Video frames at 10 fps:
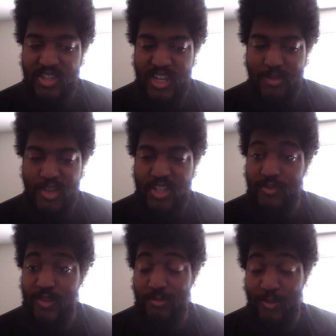
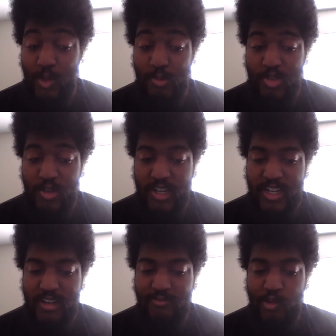Championship for the fourth straight
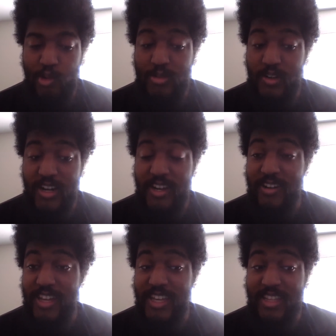year. Fourth straight year
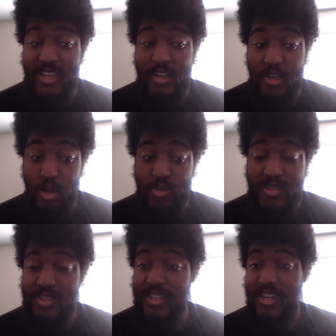they get the
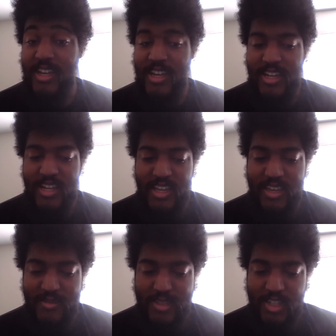host
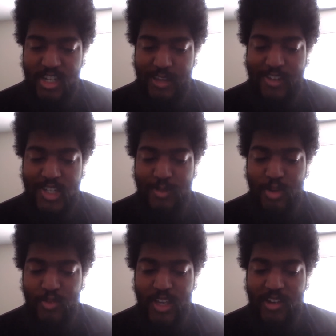the AFC Championship.
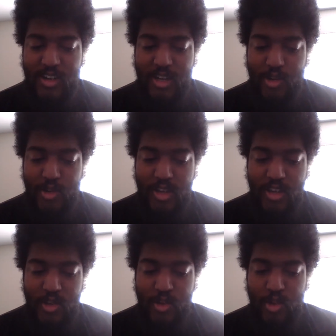And we all know
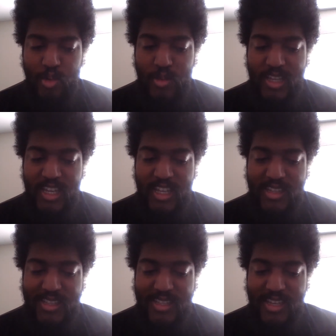who
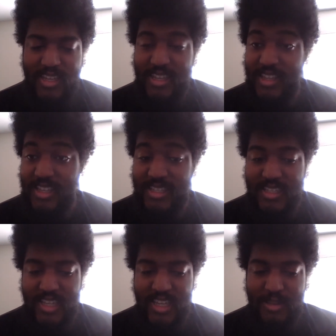leads this
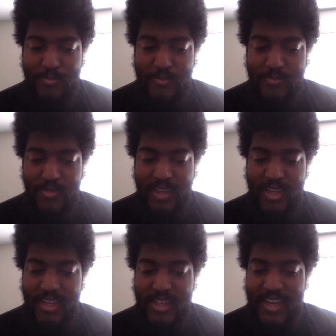team.
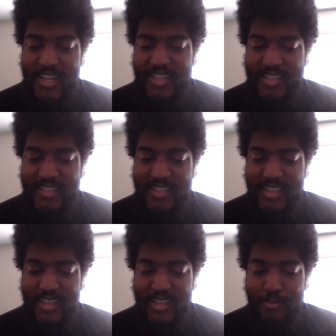That is
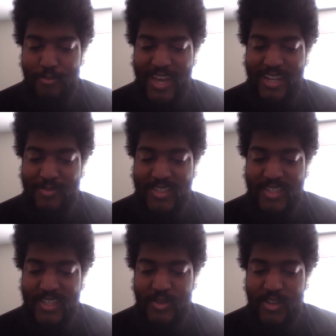the man
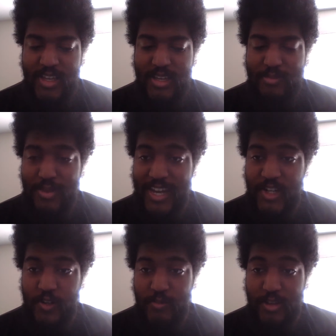himself,
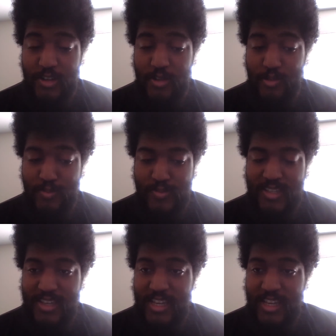Patrick Mahomes.